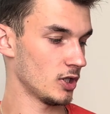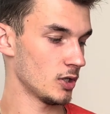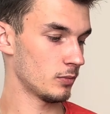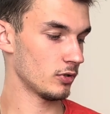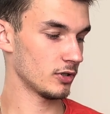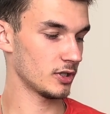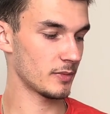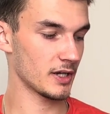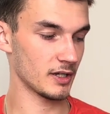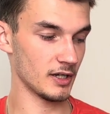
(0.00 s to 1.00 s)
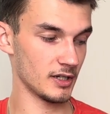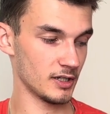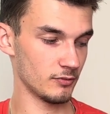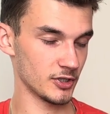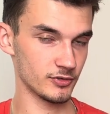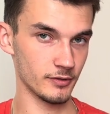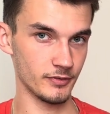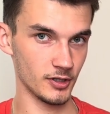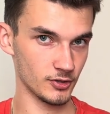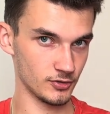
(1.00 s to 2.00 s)
put on the back, and rest our
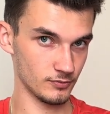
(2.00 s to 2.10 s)
fingers.